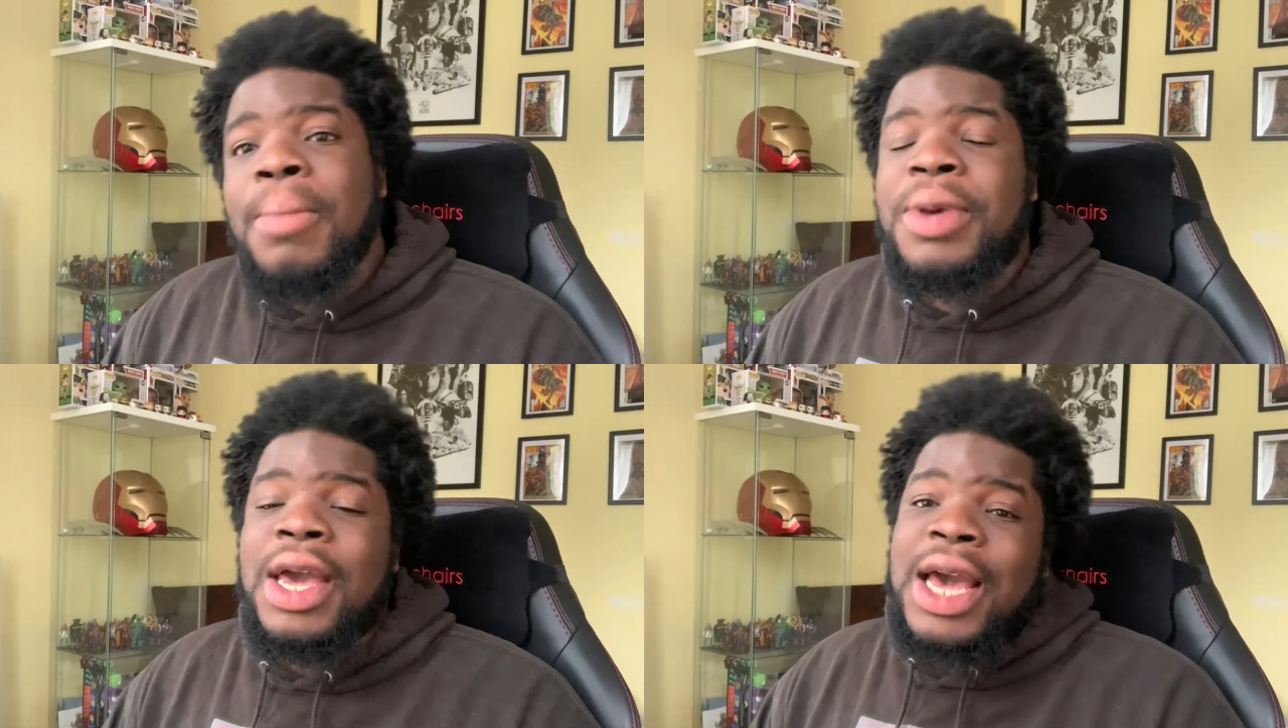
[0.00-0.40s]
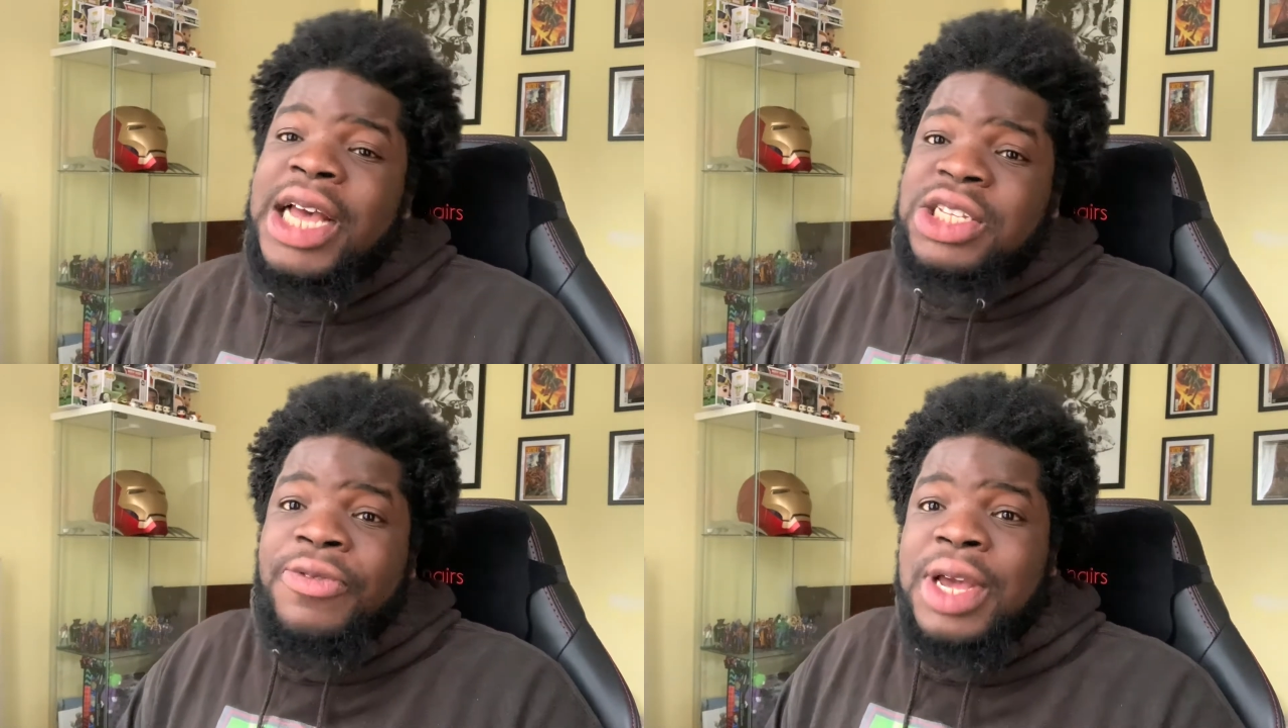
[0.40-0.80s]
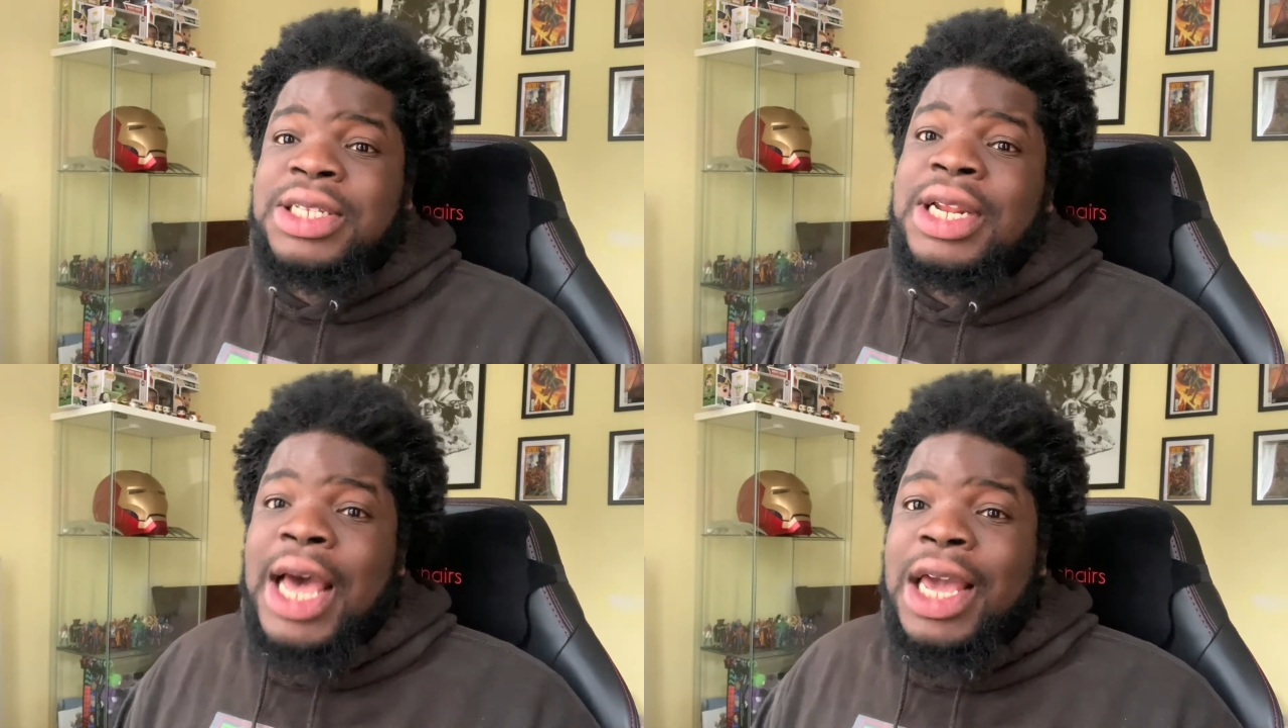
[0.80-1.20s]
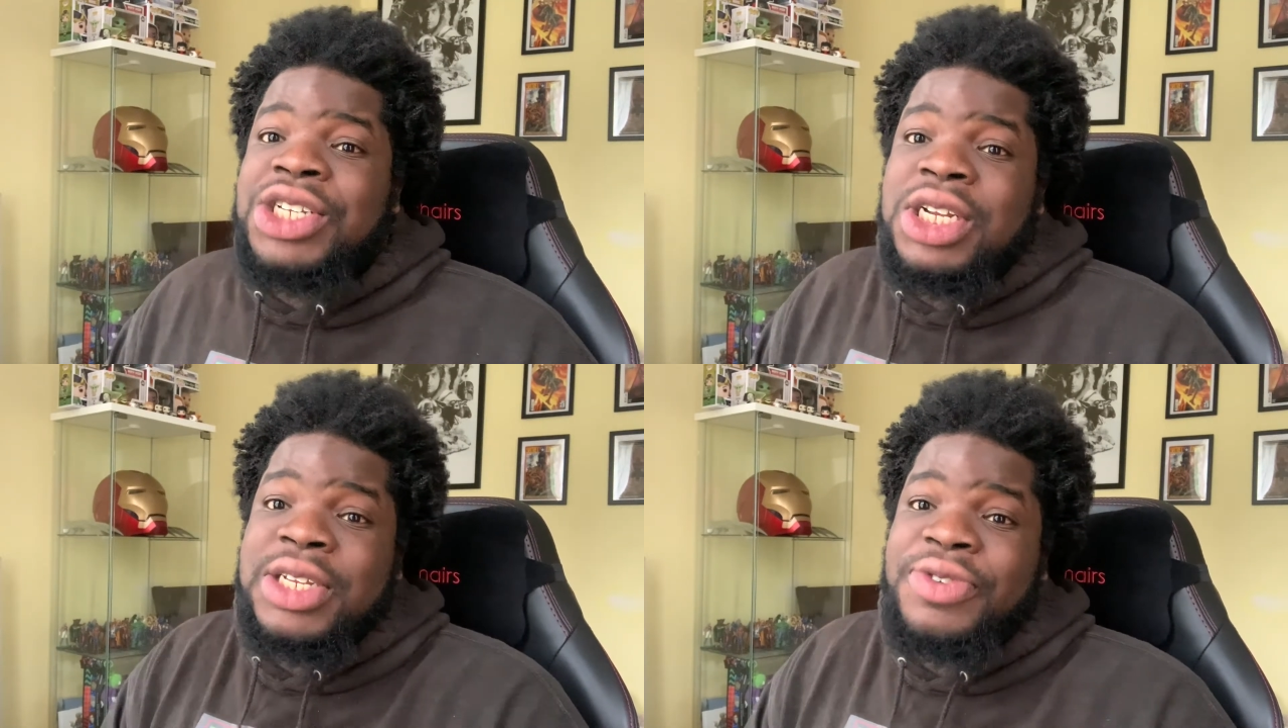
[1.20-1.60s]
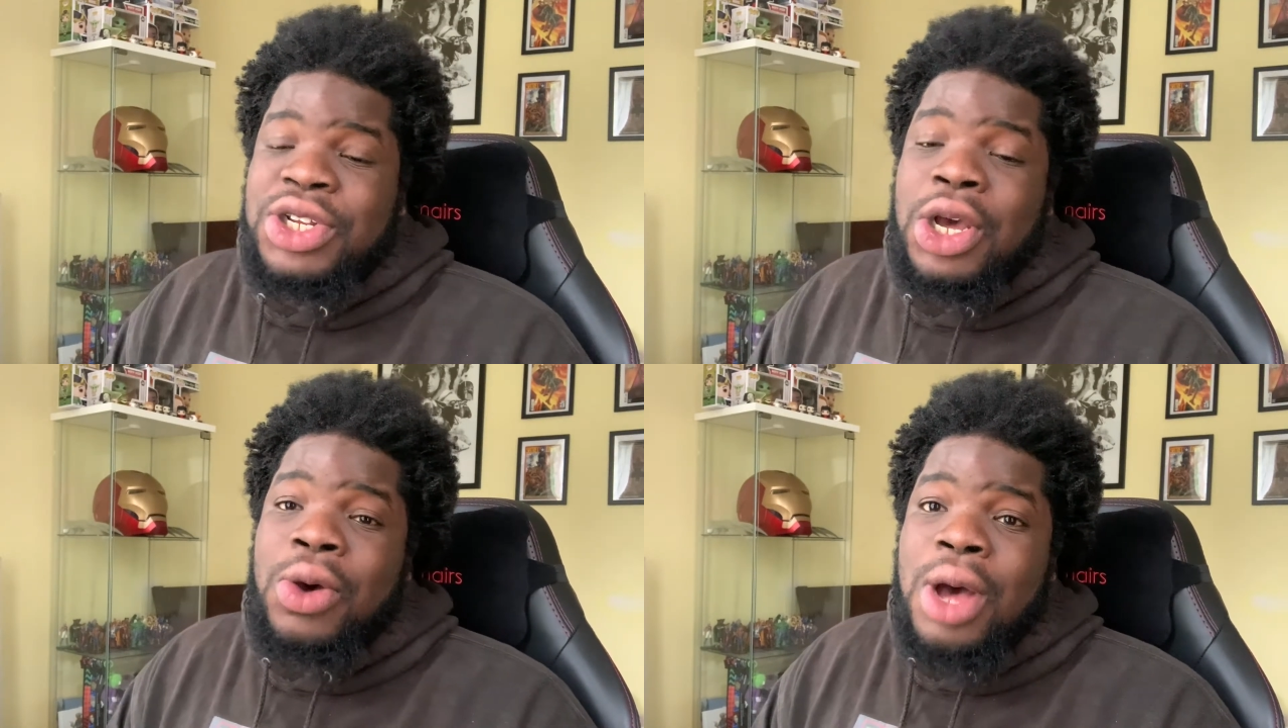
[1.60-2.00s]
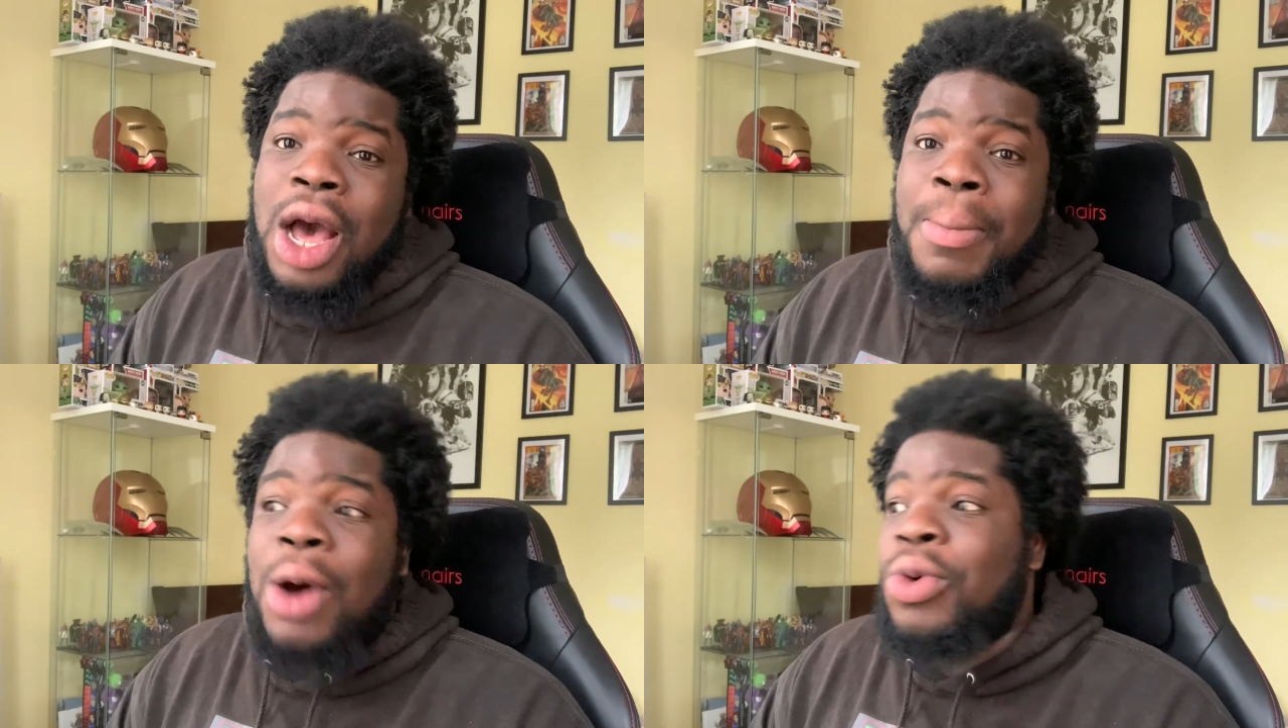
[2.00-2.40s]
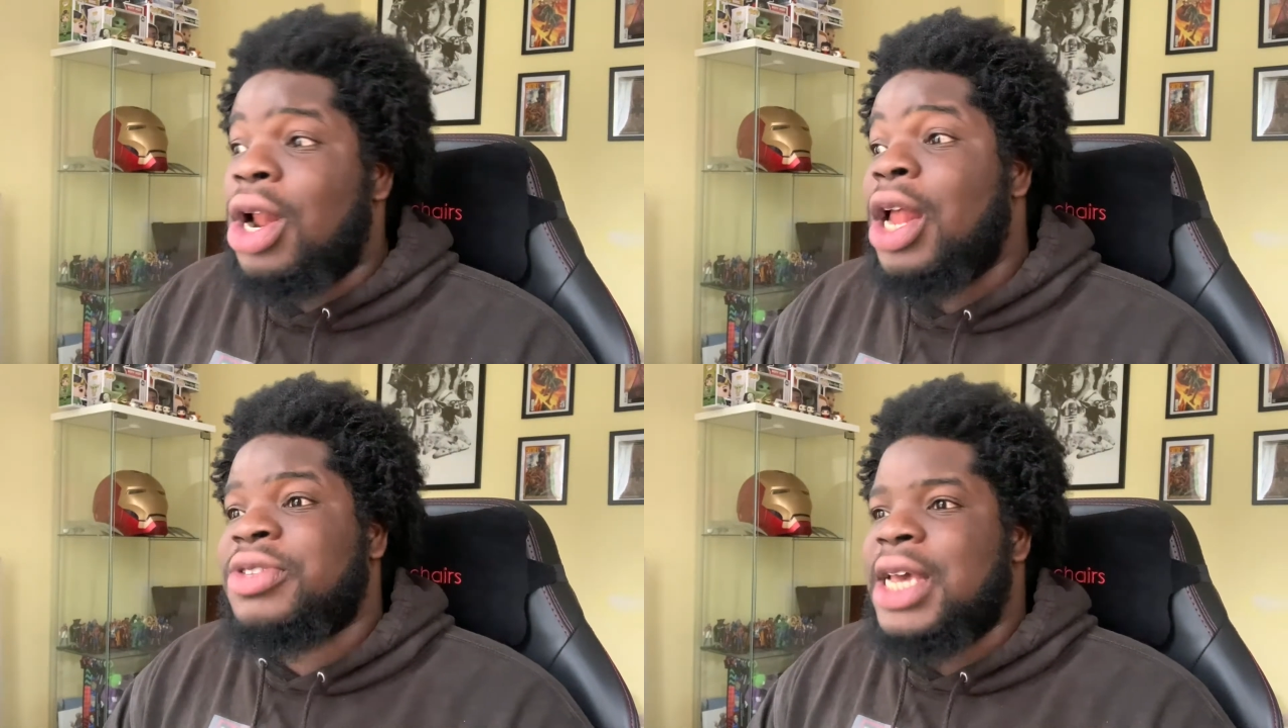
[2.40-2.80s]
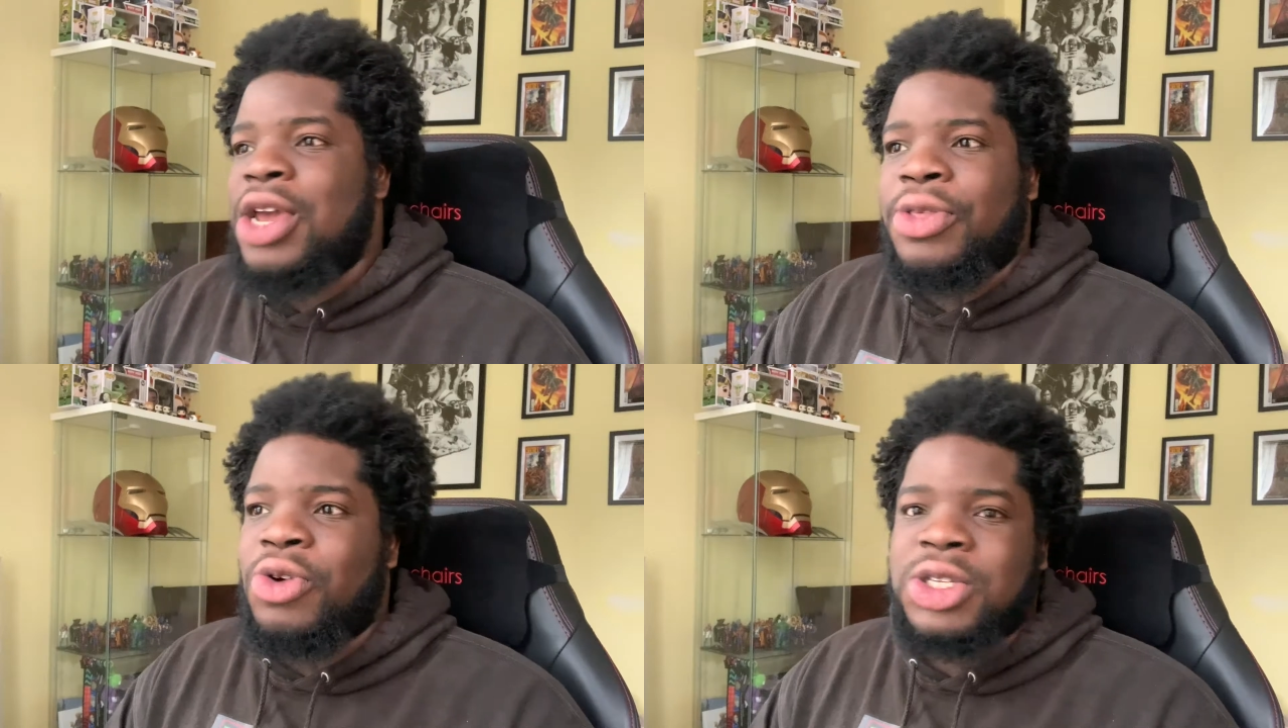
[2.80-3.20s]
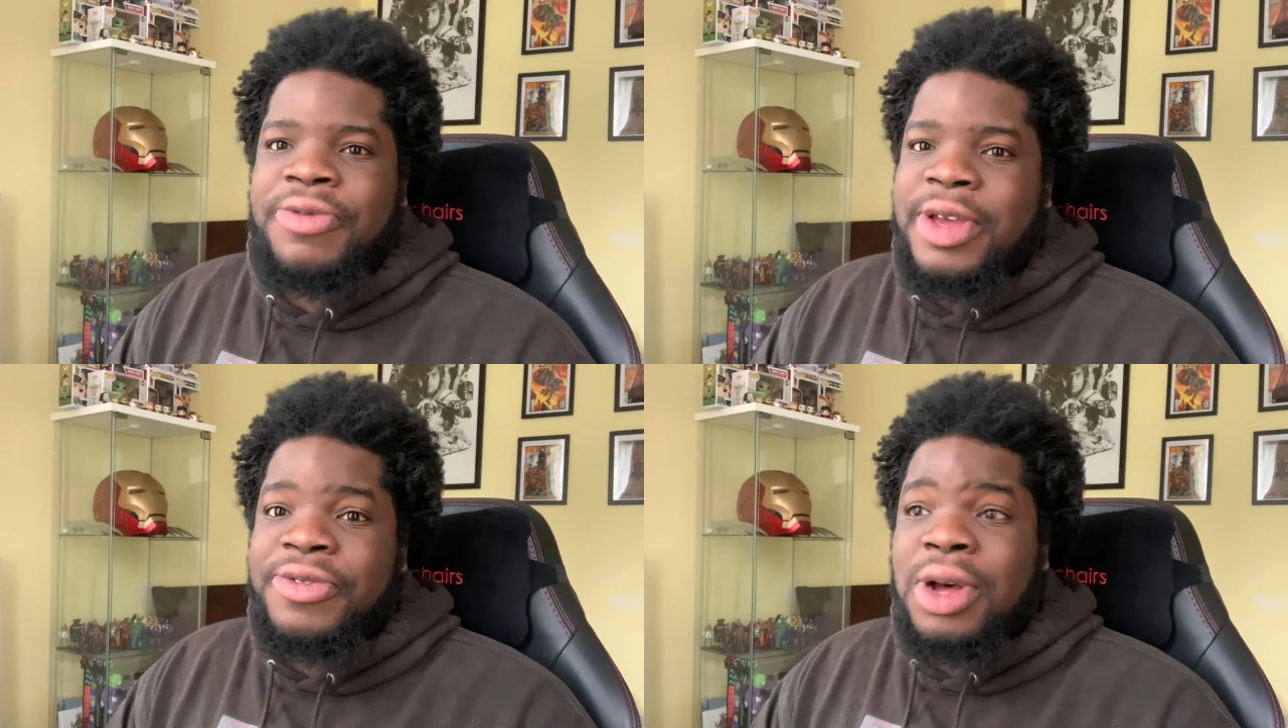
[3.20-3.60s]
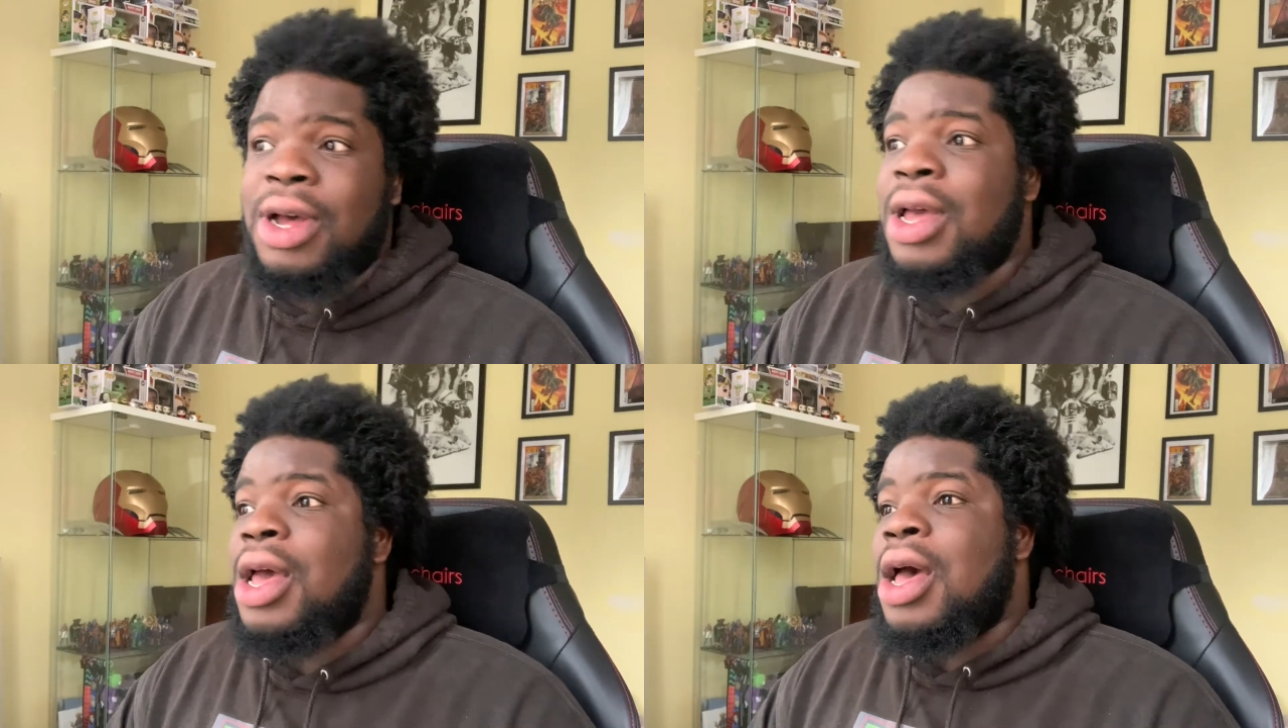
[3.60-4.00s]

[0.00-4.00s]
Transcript: But yeah, guys, don't forget to like and share this video. I would love to hear your thoughts on FIFA.